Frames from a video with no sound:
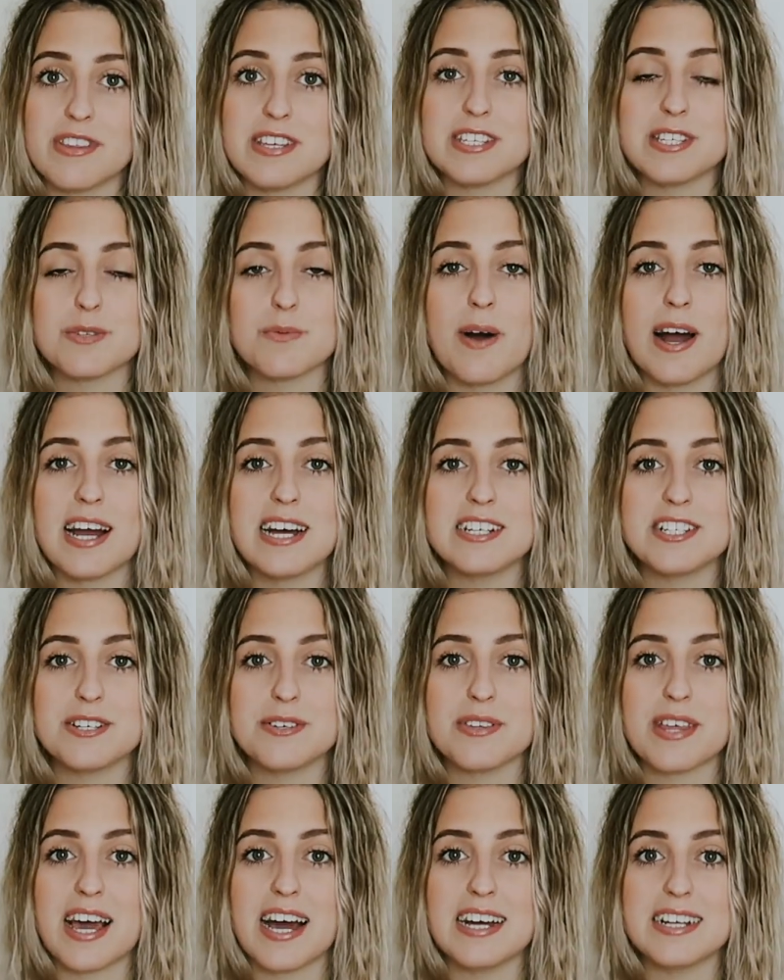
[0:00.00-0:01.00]
This is why I
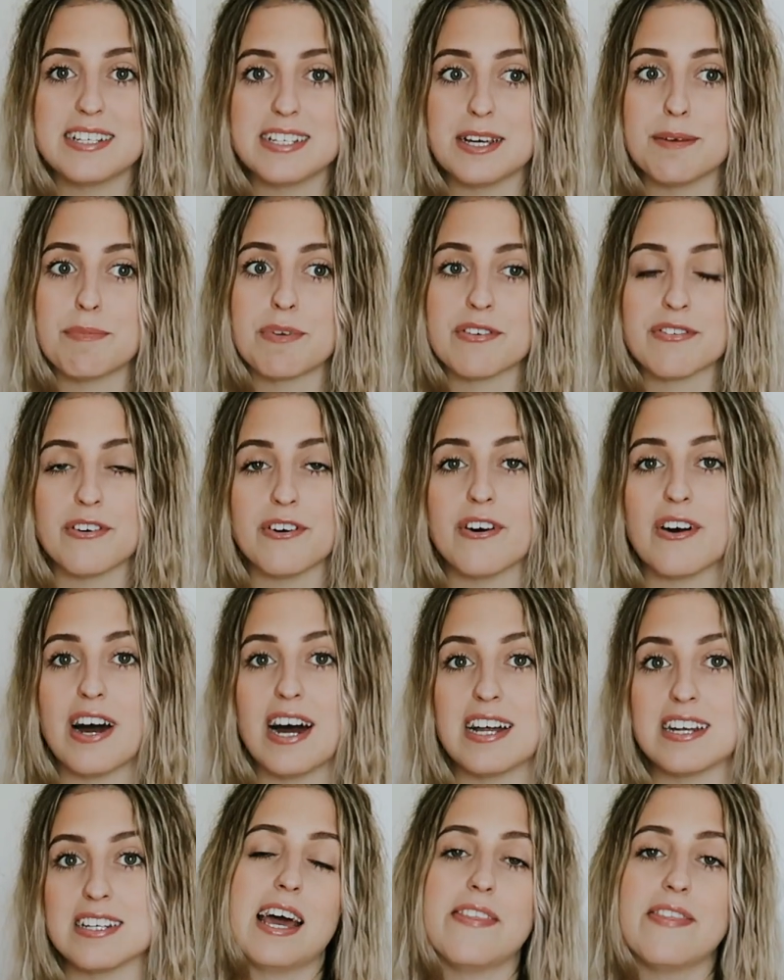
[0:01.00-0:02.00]
do the idea
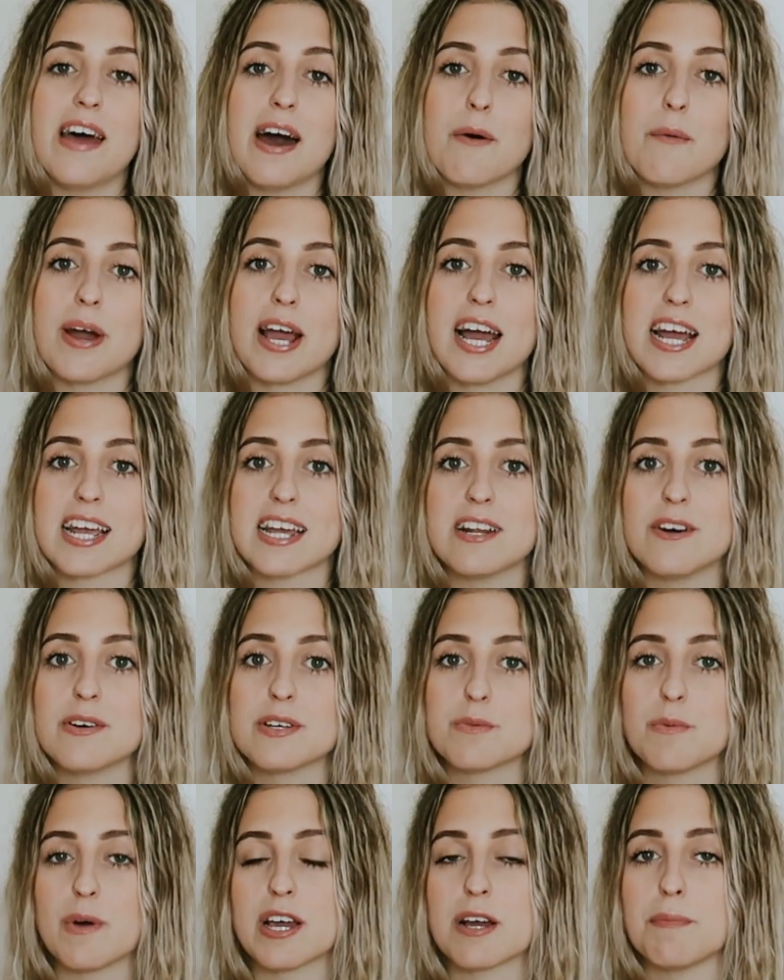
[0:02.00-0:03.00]
beforehand and that way I can
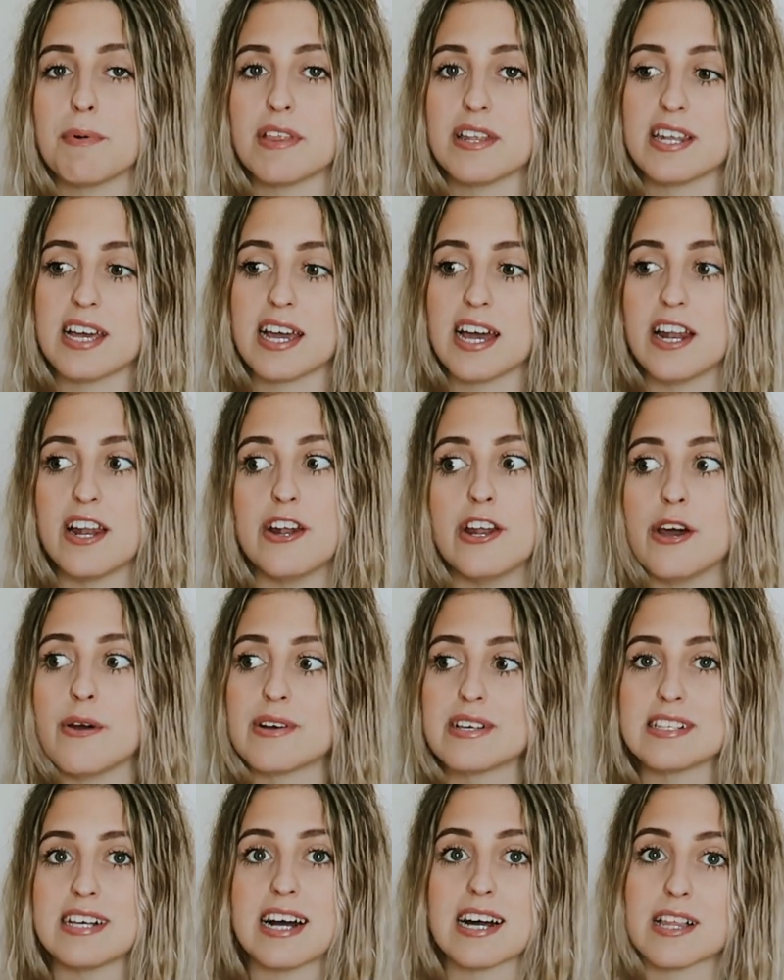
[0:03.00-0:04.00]
always wake up on the day and I know
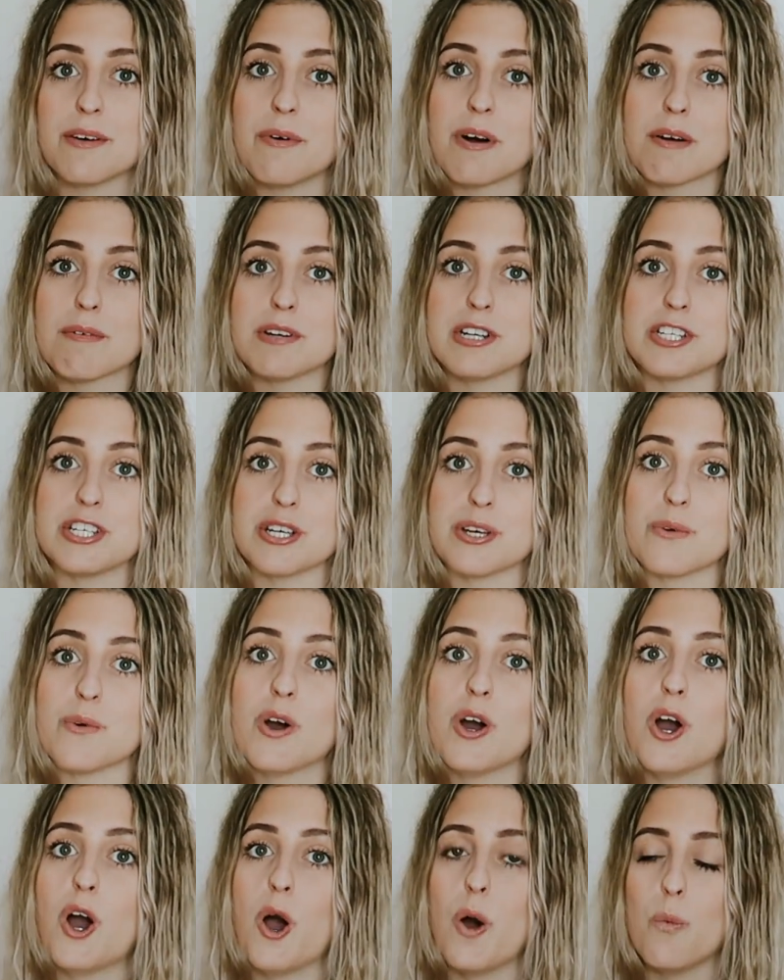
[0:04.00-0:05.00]
exactly what I'm going to
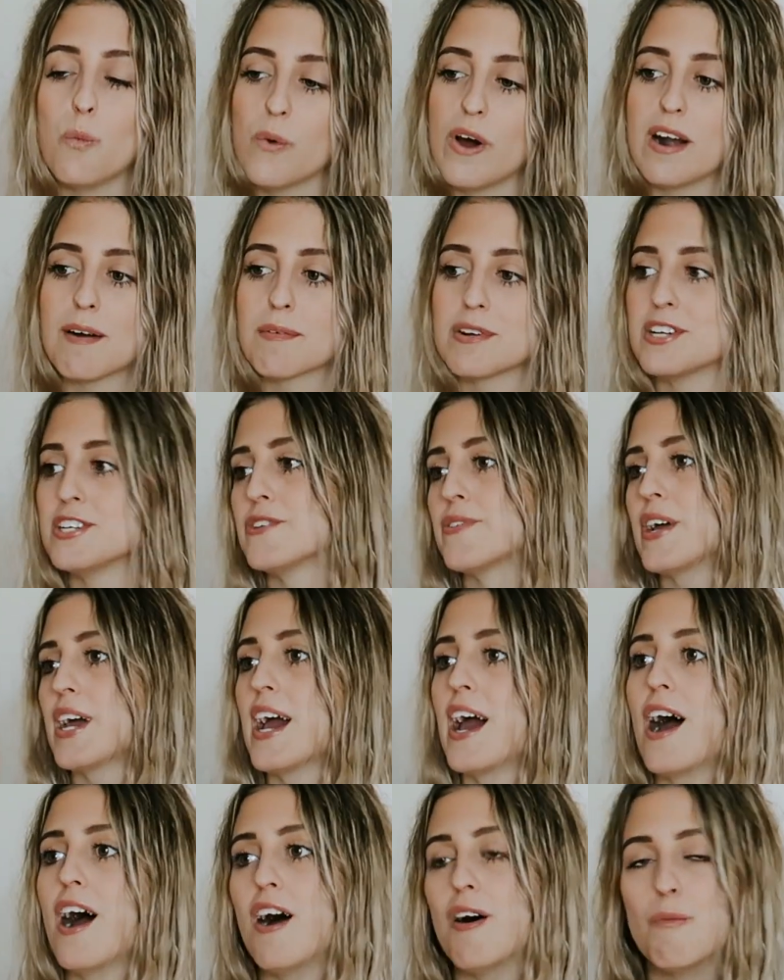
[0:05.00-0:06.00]
do and where I'm going to do
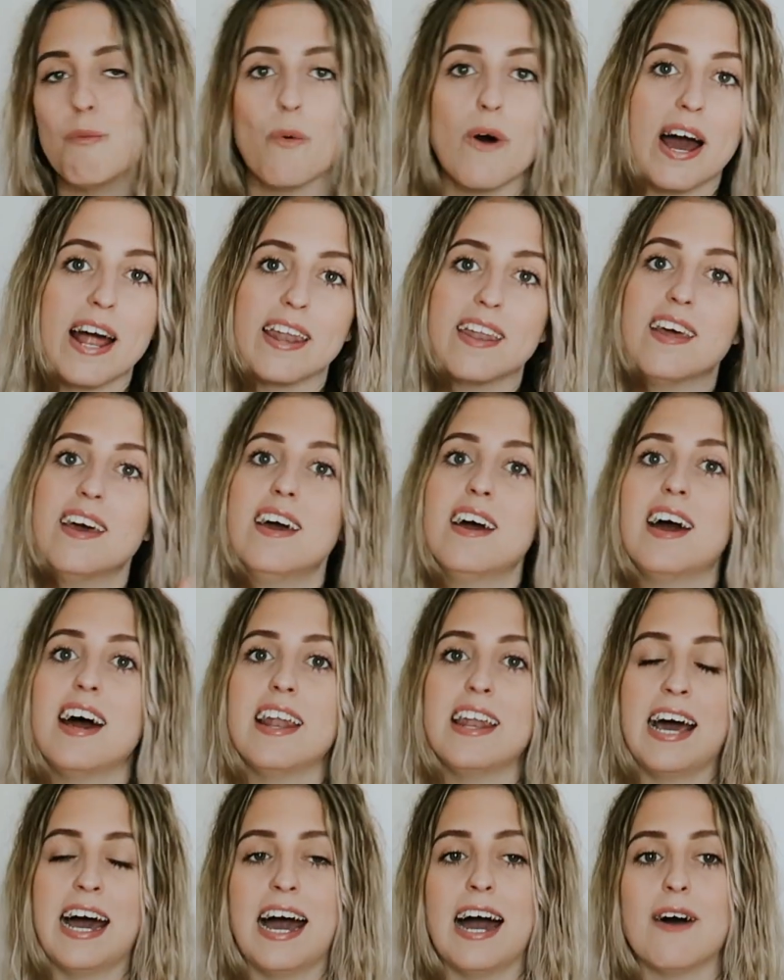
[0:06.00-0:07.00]
it and when
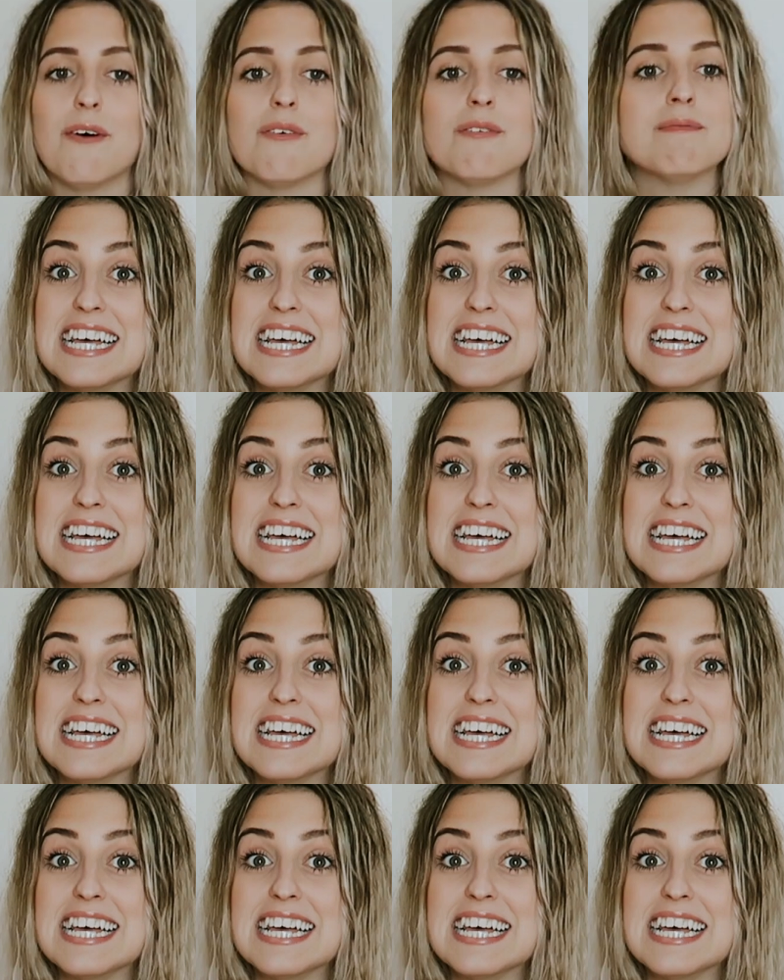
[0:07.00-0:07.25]
and how.